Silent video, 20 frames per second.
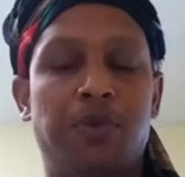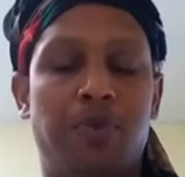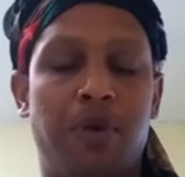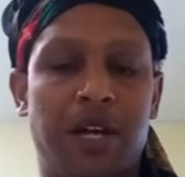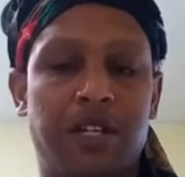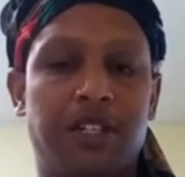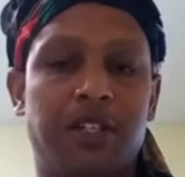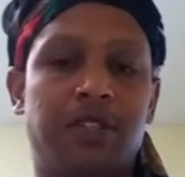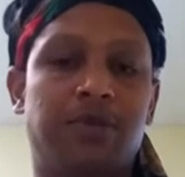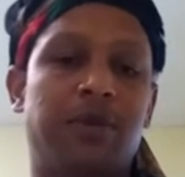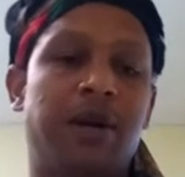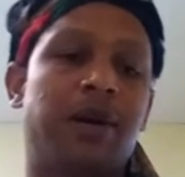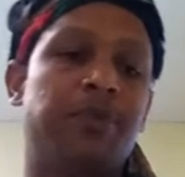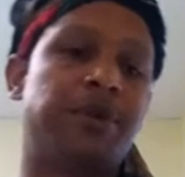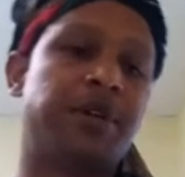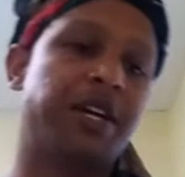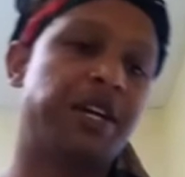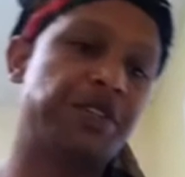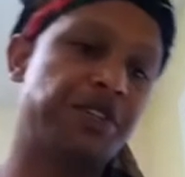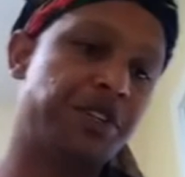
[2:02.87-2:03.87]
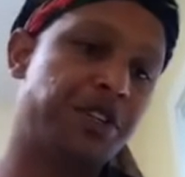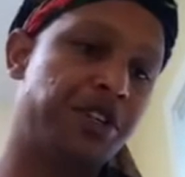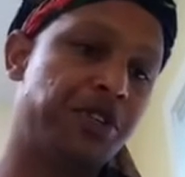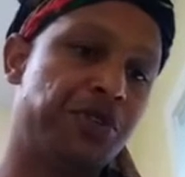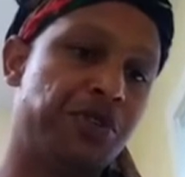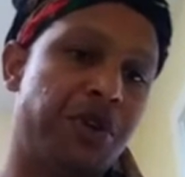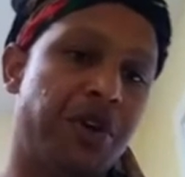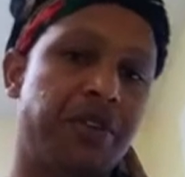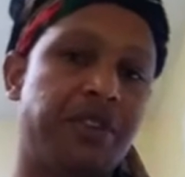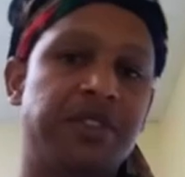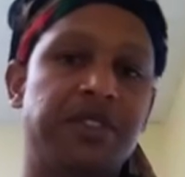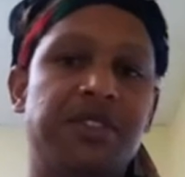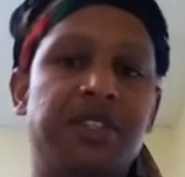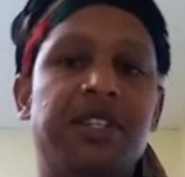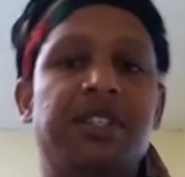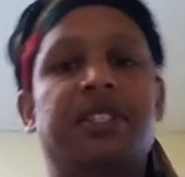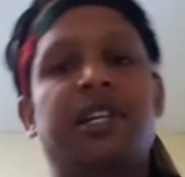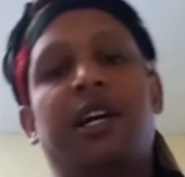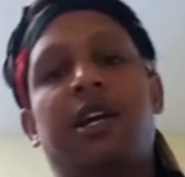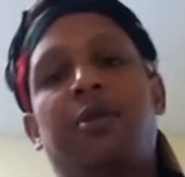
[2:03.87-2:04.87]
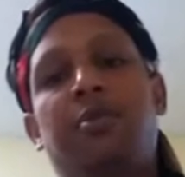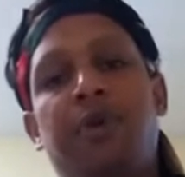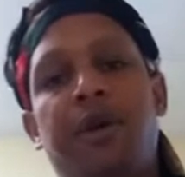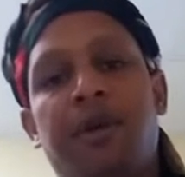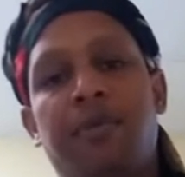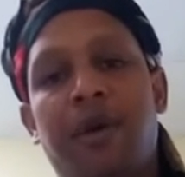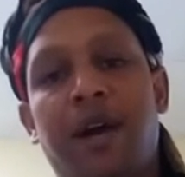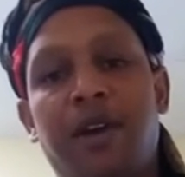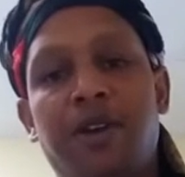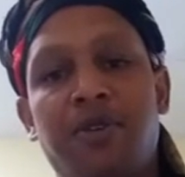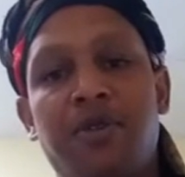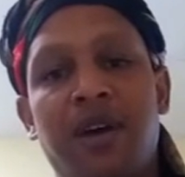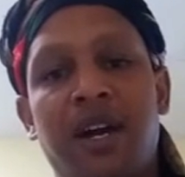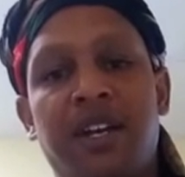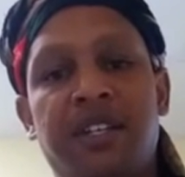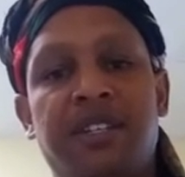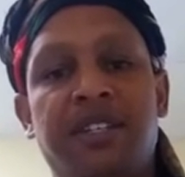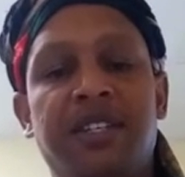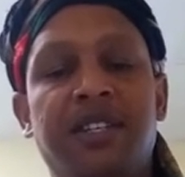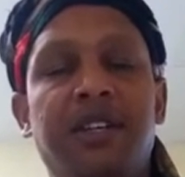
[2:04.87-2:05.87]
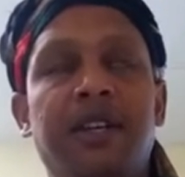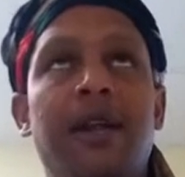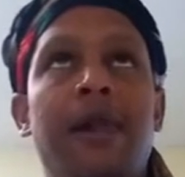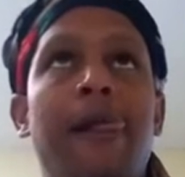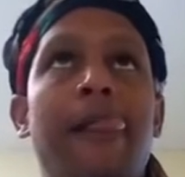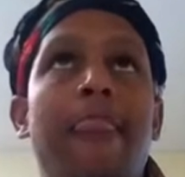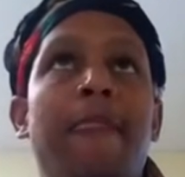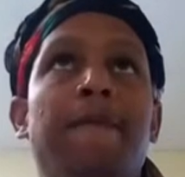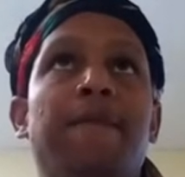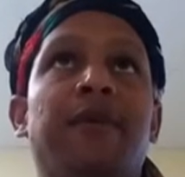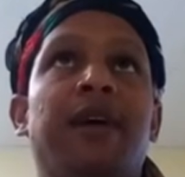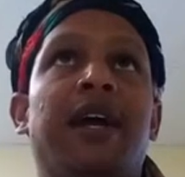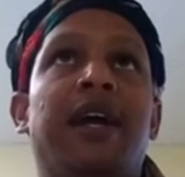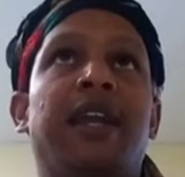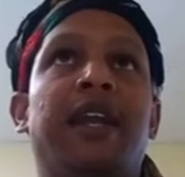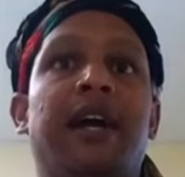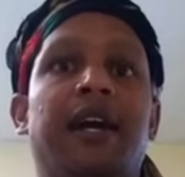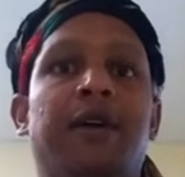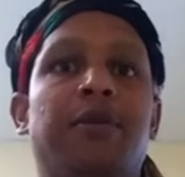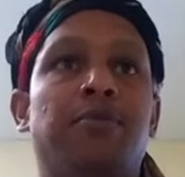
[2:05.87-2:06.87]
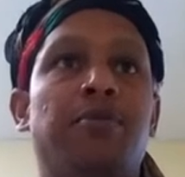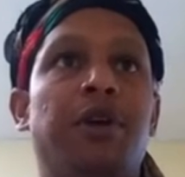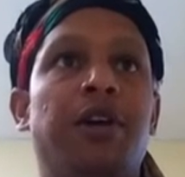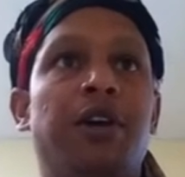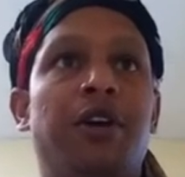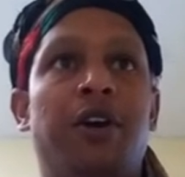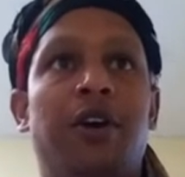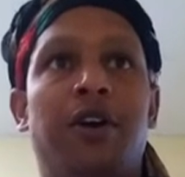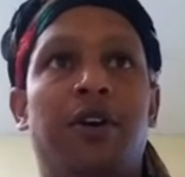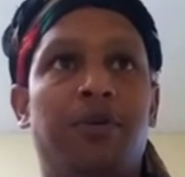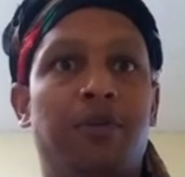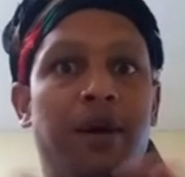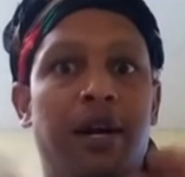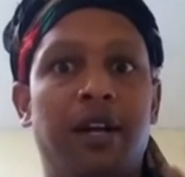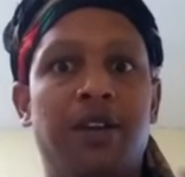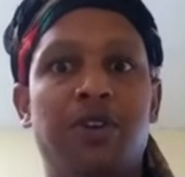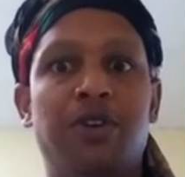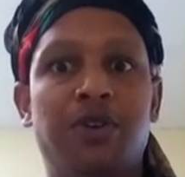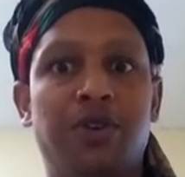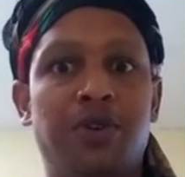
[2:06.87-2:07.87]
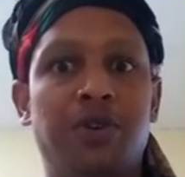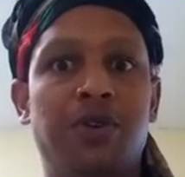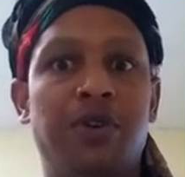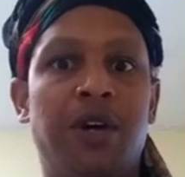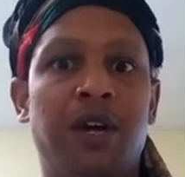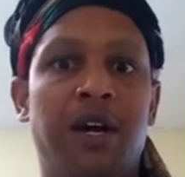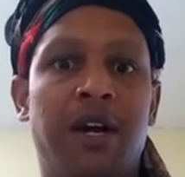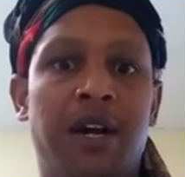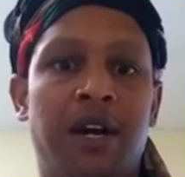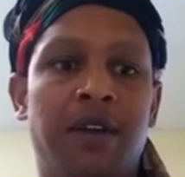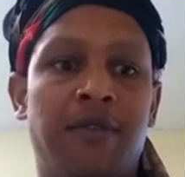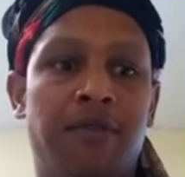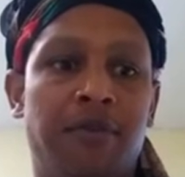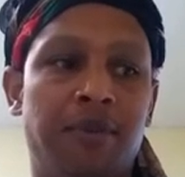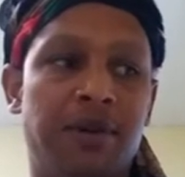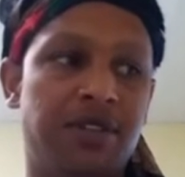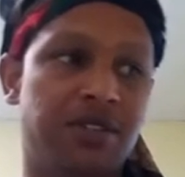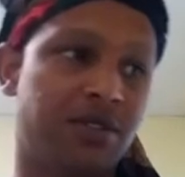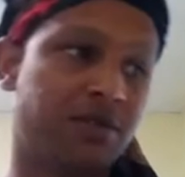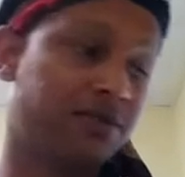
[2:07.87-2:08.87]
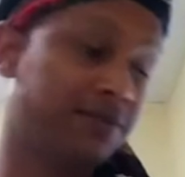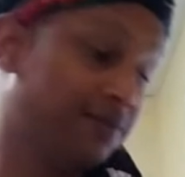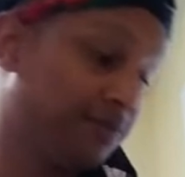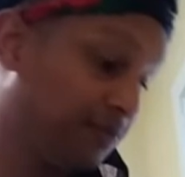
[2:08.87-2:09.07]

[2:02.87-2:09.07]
to process my application and do all these things, I could bring my new ID and I could bring all my new uh, information.